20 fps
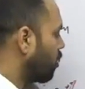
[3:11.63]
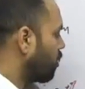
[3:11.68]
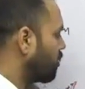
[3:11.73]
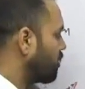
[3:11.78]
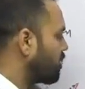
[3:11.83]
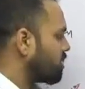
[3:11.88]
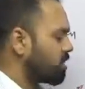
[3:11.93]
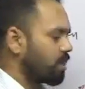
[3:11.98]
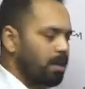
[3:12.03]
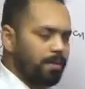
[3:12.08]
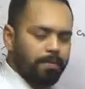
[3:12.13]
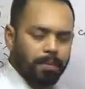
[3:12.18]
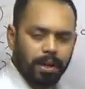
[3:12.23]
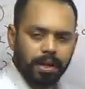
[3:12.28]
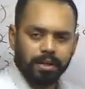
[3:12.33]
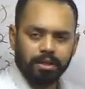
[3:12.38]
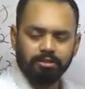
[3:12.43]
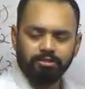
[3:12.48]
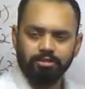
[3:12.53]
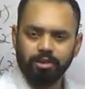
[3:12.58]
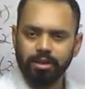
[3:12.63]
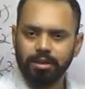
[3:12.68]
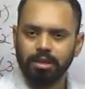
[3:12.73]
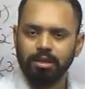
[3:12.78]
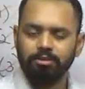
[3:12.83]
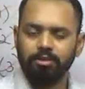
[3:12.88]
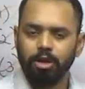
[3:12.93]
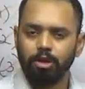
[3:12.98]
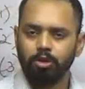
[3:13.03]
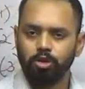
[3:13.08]
just apply the
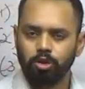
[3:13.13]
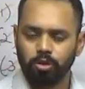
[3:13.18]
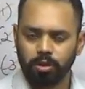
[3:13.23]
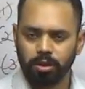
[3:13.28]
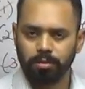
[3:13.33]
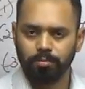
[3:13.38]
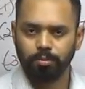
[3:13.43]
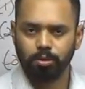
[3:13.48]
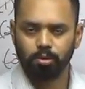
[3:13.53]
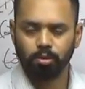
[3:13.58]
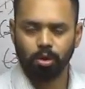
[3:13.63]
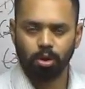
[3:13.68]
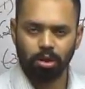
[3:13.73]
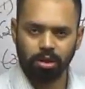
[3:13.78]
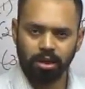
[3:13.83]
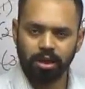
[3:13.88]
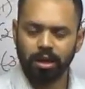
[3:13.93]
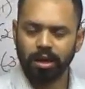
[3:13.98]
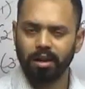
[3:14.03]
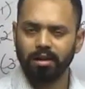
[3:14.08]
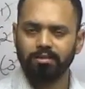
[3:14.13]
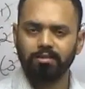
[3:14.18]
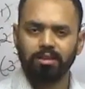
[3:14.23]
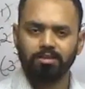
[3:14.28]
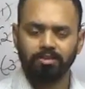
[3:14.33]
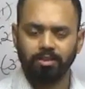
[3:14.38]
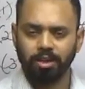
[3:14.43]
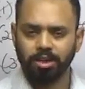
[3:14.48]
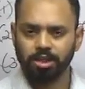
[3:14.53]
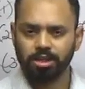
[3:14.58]
final value theorem to all the transfer
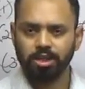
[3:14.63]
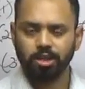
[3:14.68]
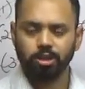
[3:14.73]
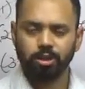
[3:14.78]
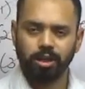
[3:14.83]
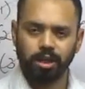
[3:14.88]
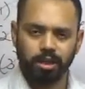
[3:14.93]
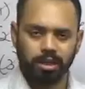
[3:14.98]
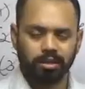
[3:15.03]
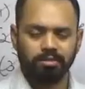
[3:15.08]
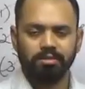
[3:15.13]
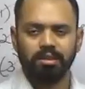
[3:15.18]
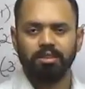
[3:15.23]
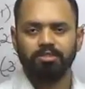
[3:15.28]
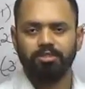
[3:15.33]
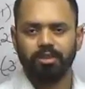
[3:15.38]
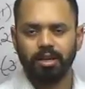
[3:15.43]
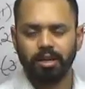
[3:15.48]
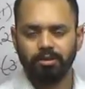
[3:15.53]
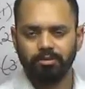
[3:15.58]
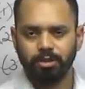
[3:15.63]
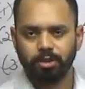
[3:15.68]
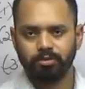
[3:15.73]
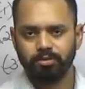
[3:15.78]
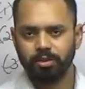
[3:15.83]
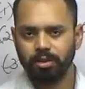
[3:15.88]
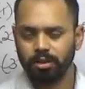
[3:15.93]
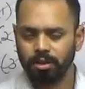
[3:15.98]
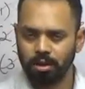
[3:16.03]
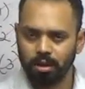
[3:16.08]
function, you can easily find which
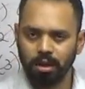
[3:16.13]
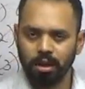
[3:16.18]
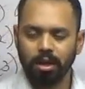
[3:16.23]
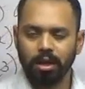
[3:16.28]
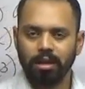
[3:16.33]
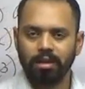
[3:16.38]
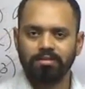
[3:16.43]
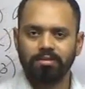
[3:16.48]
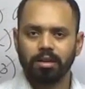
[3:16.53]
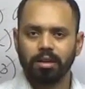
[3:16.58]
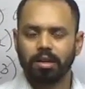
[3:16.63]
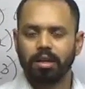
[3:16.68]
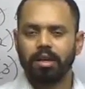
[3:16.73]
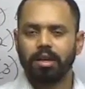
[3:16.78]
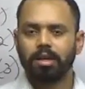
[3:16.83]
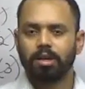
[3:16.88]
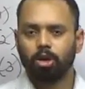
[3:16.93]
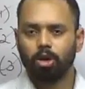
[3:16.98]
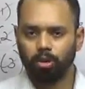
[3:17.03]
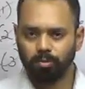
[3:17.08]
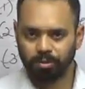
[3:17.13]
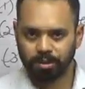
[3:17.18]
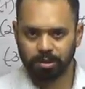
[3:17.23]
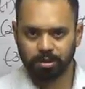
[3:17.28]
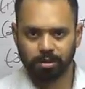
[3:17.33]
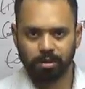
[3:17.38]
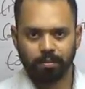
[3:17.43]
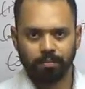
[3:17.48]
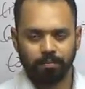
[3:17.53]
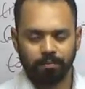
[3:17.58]
one is the correct option.
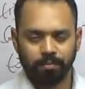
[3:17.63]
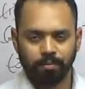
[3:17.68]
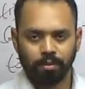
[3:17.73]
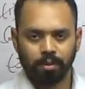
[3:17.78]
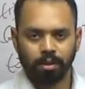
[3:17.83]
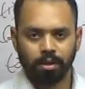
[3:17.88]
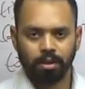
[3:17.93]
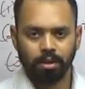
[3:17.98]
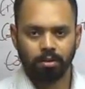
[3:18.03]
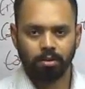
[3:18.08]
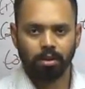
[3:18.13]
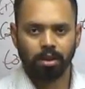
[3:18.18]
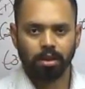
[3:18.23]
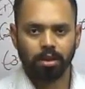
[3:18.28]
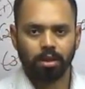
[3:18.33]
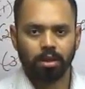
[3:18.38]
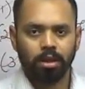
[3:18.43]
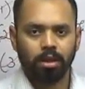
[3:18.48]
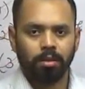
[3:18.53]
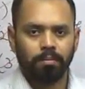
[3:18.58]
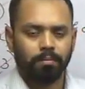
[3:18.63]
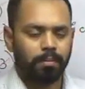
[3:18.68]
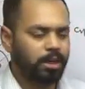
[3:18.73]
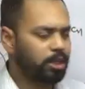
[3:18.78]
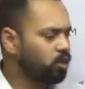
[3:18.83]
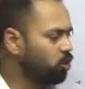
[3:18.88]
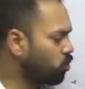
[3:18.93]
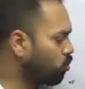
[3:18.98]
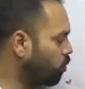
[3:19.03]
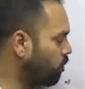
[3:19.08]
Okay,
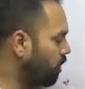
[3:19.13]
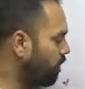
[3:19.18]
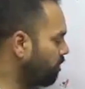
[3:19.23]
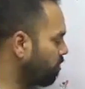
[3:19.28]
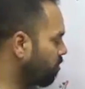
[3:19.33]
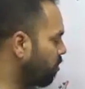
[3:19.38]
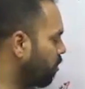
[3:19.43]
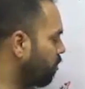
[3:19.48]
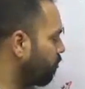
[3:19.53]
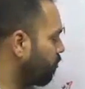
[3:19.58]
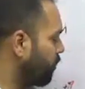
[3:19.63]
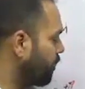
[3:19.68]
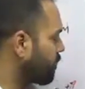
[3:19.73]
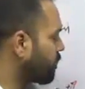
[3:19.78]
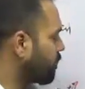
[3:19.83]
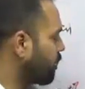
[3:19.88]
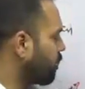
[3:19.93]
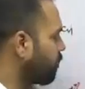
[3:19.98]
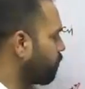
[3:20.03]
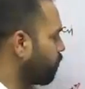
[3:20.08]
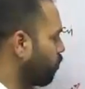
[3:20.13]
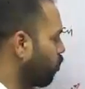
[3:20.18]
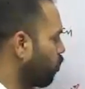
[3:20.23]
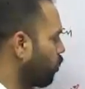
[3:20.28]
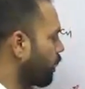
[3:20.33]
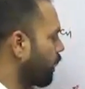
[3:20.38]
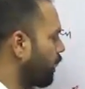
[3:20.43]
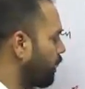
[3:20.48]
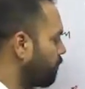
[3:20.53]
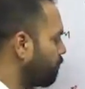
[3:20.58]
many students wasted
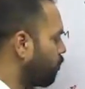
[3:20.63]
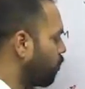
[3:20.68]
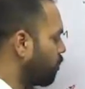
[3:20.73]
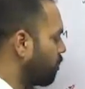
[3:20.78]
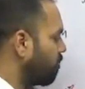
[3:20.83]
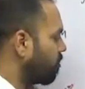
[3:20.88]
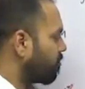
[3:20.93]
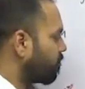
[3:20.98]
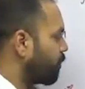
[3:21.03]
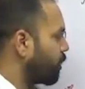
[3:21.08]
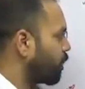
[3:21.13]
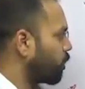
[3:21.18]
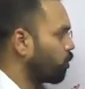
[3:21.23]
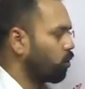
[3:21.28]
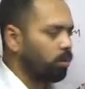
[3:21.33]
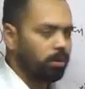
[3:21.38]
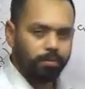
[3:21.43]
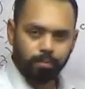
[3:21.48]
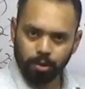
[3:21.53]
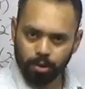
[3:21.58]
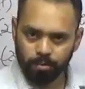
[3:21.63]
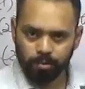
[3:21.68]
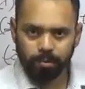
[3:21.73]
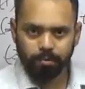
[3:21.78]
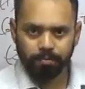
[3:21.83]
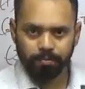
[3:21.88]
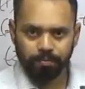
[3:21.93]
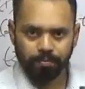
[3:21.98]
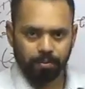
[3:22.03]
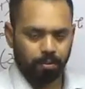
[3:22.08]
more time on this particular problem.
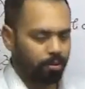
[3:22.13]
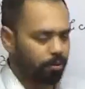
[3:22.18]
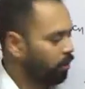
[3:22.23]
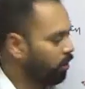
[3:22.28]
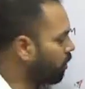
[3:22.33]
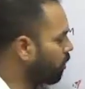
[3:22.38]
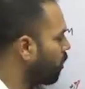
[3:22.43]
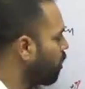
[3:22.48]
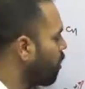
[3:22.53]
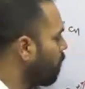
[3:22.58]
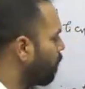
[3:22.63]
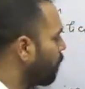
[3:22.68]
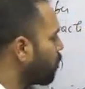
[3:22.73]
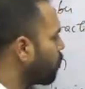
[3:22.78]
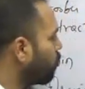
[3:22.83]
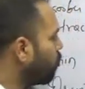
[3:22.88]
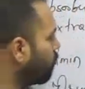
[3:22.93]
Okay, but